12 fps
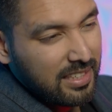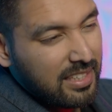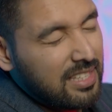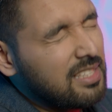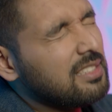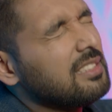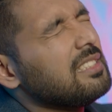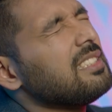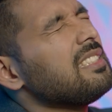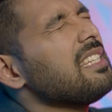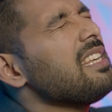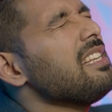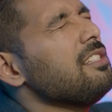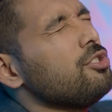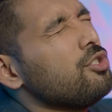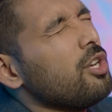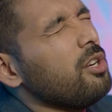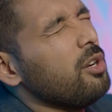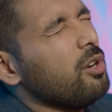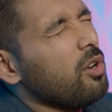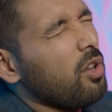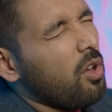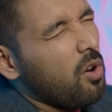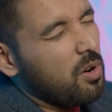He sees the
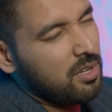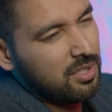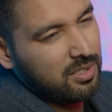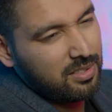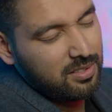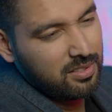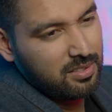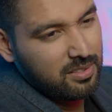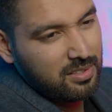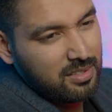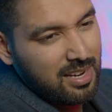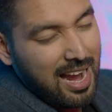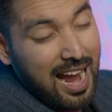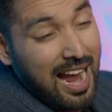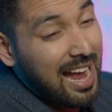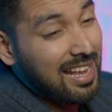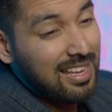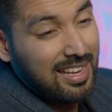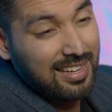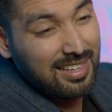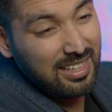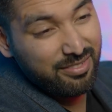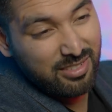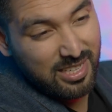Lord high
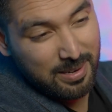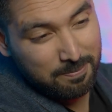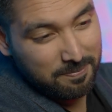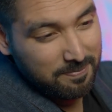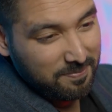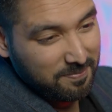and lifted up.